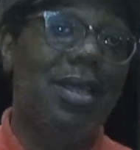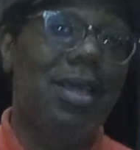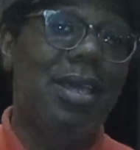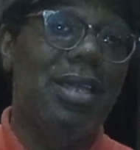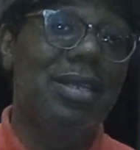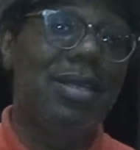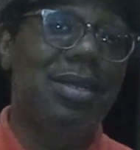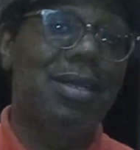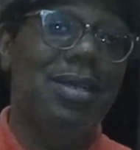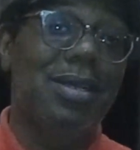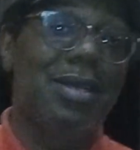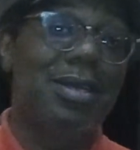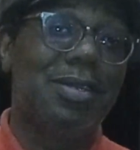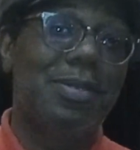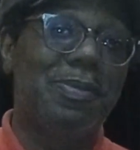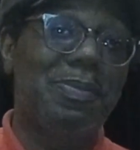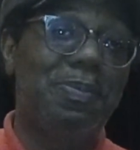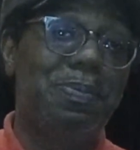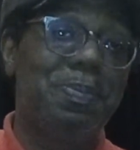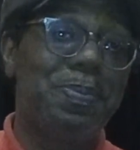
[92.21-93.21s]
at
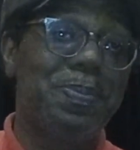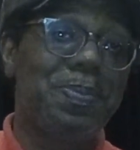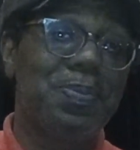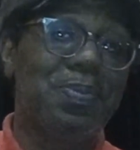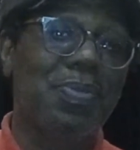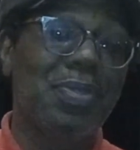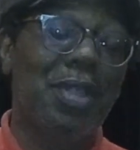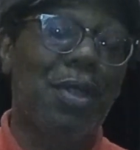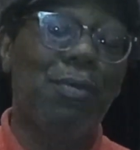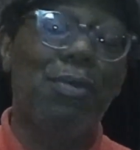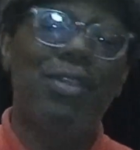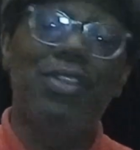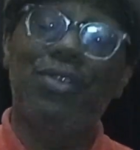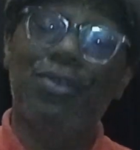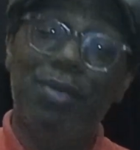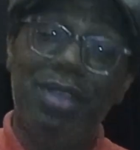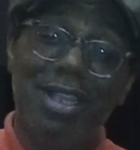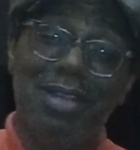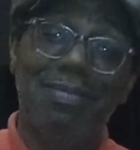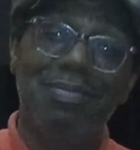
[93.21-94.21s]
a
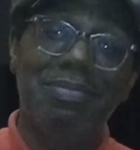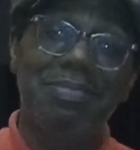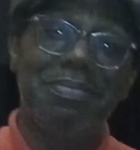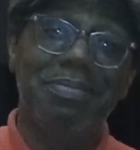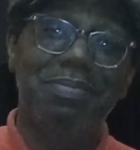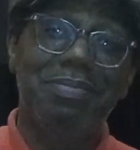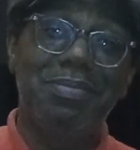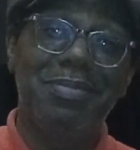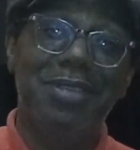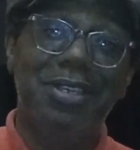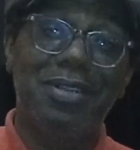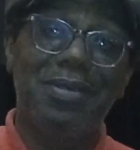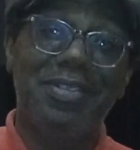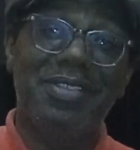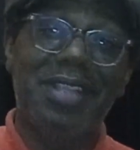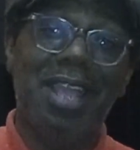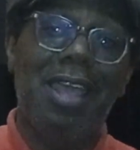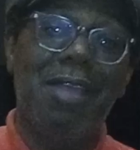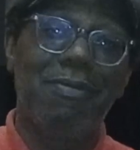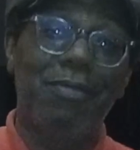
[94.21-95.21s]
retreat, a
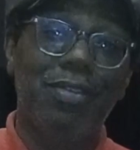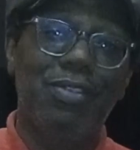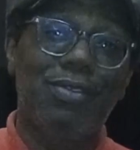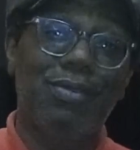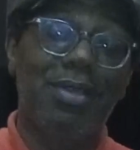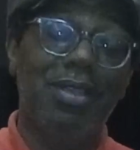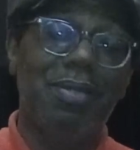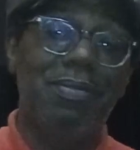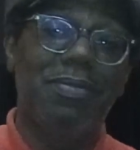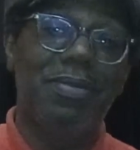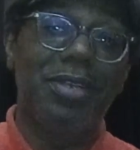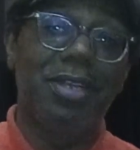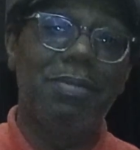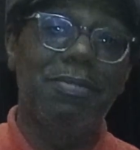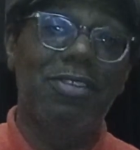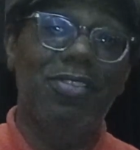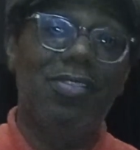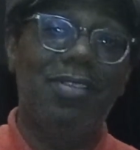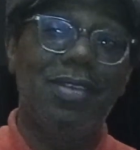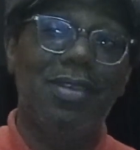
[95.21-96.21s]
staff retreat for
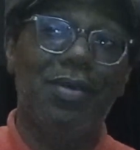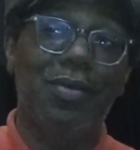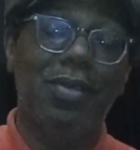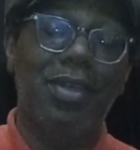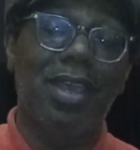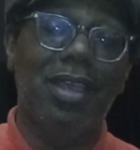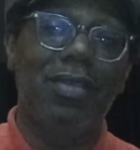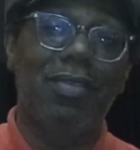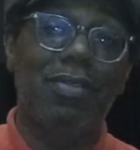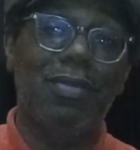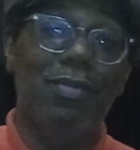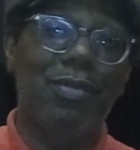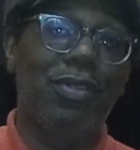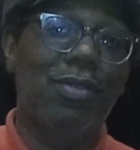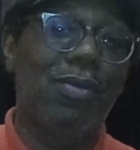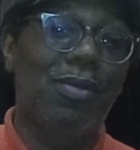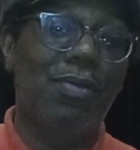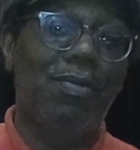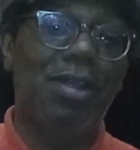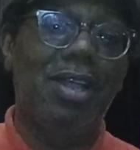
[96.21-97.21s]
WCLK. So we're
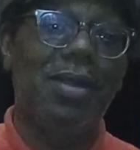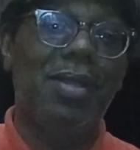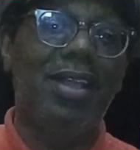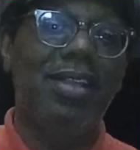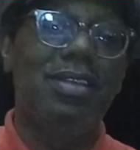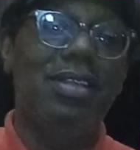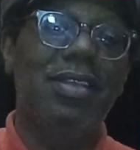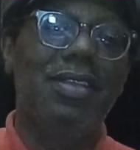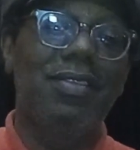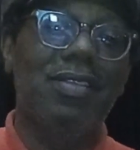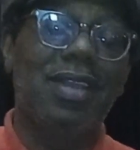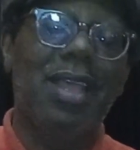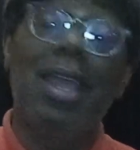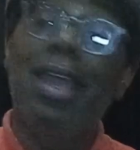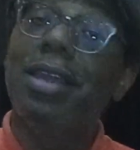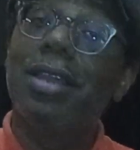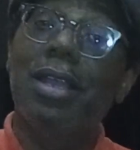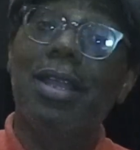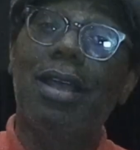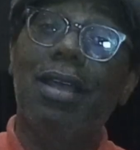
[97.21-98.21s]
throwing around ideas, and I
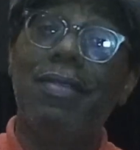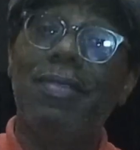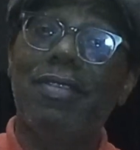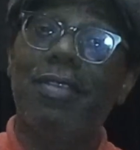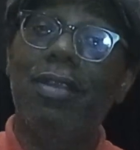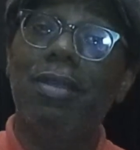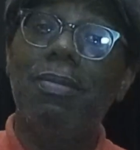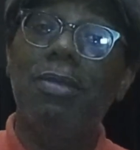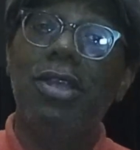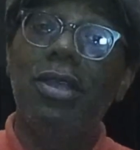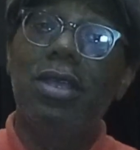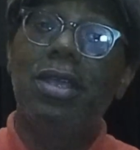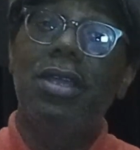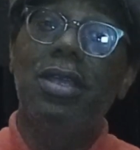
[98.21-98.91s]
had a concept